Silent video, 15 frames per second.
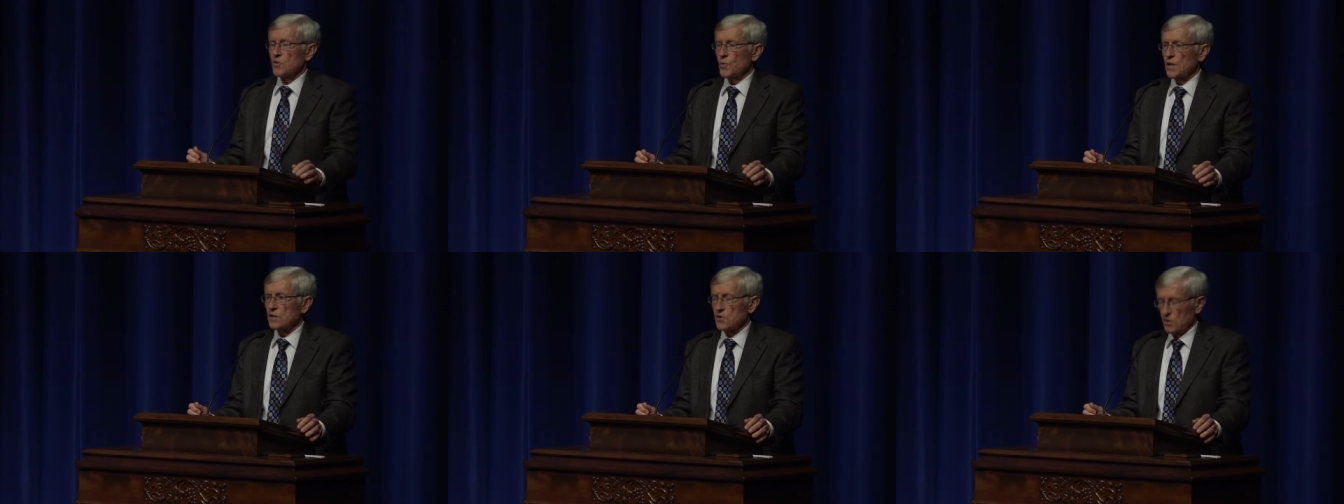
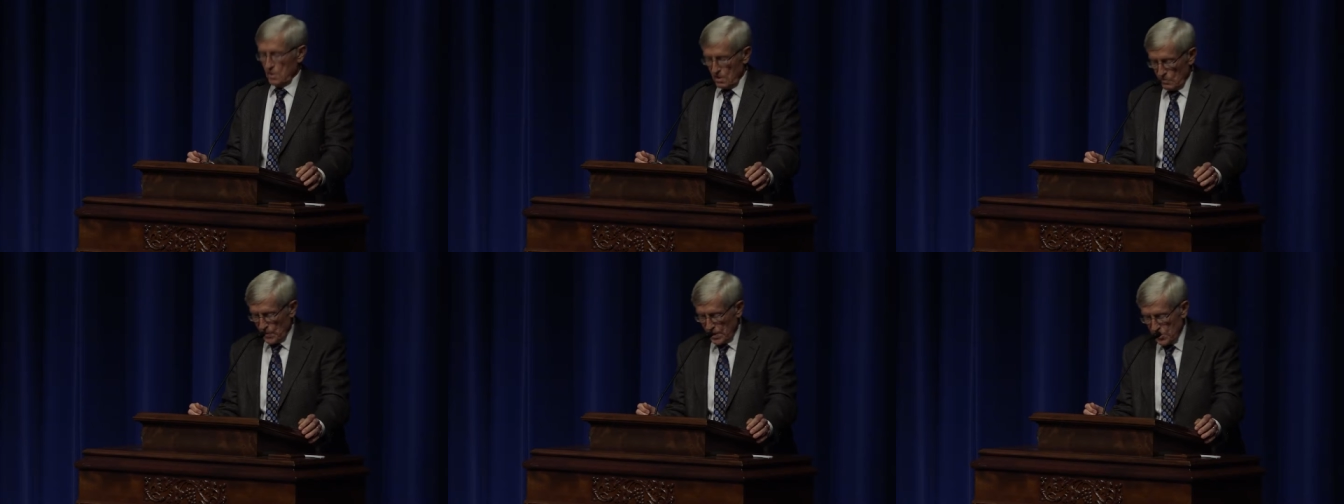as well as
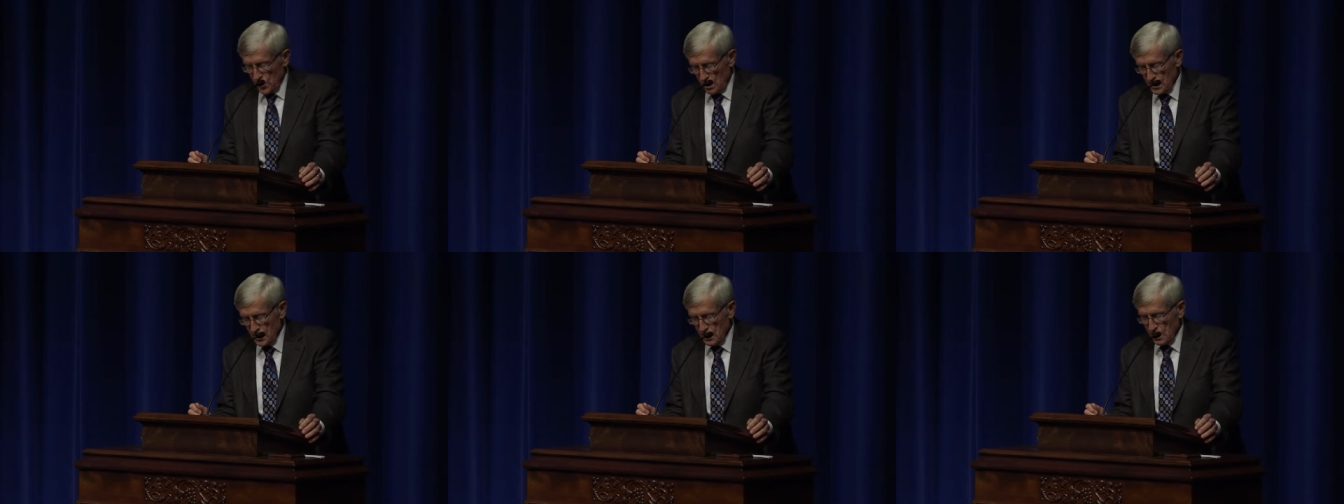doing
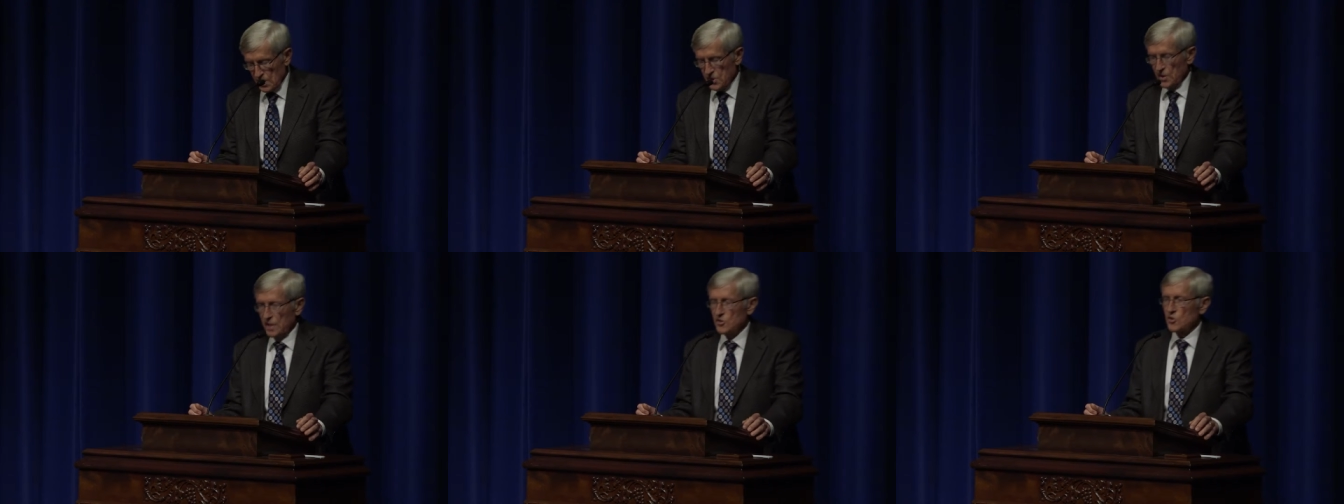research and
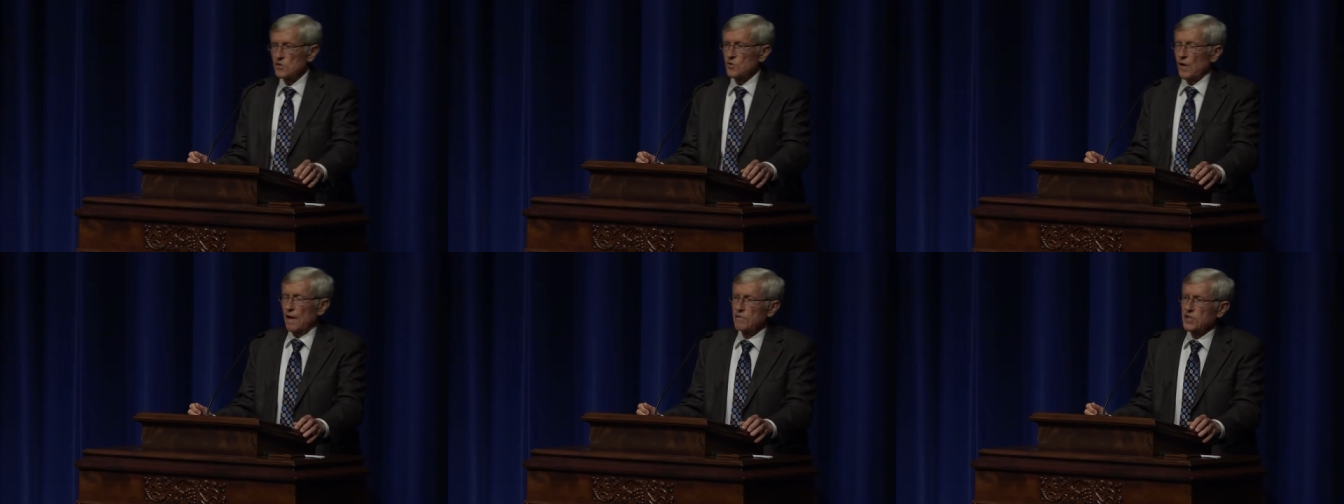extension,
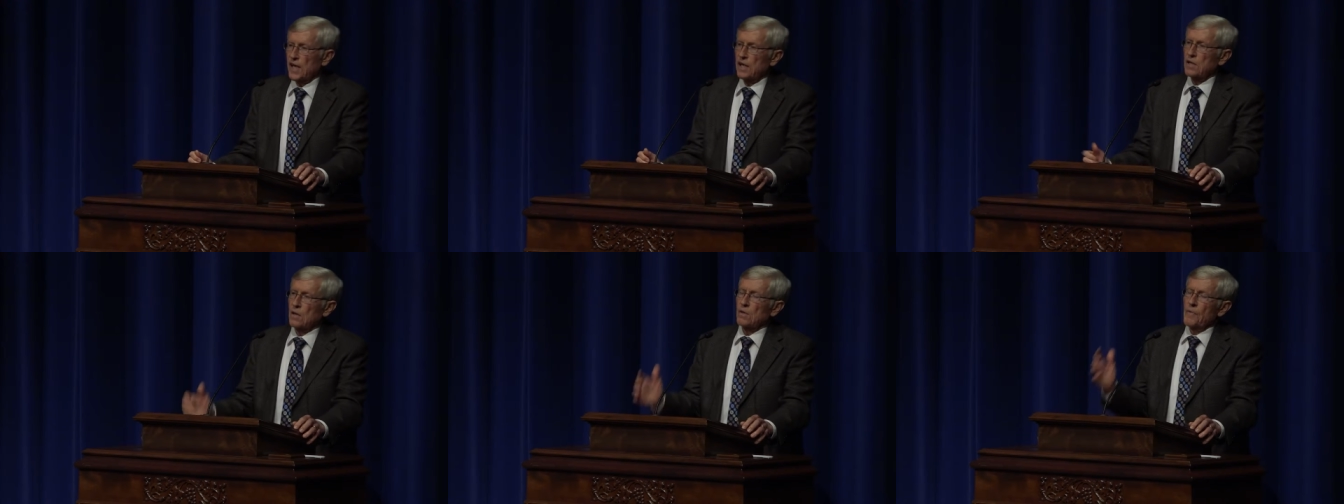so I was
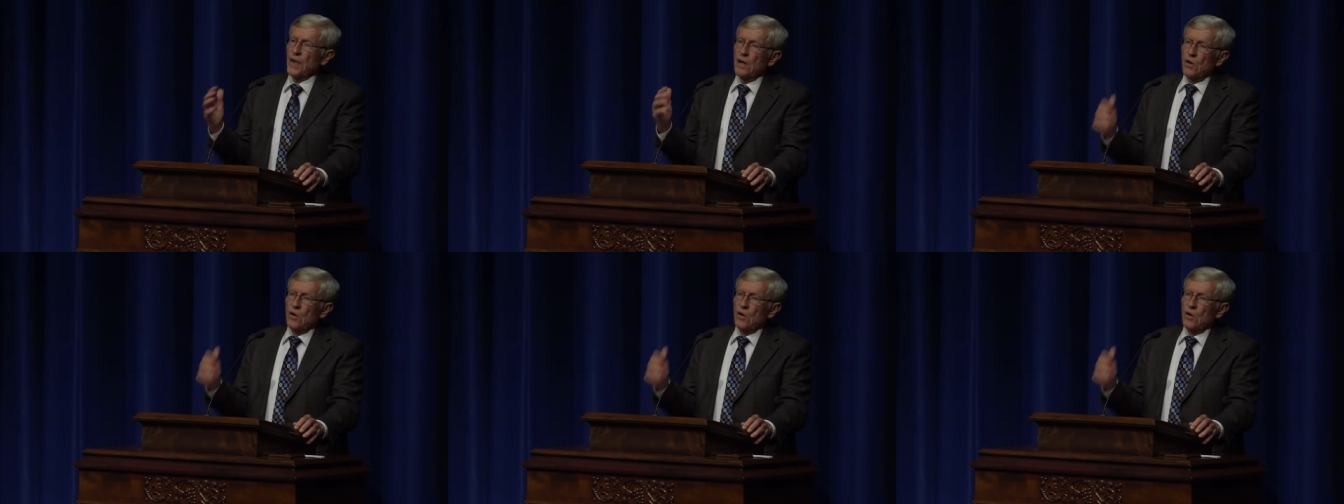out here